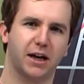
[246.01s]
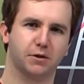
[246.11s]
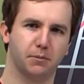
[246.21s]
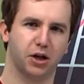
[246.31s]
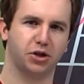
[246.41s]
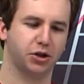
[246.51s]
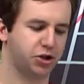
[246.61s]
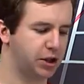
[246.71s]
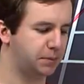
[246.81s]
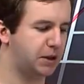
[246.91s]
as much
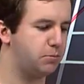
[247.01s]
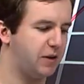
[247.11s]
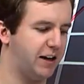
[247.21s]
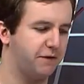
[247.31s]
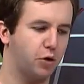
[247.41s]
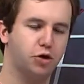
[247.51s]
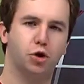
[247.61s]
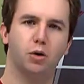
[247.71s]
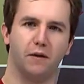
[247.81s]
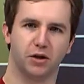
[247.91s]
simply by
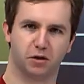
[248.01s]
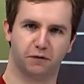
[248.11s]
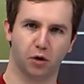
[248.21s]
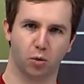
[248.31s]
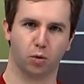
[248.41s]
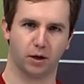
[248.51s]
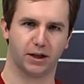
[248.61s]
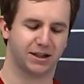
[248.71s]
virtue of his footwork.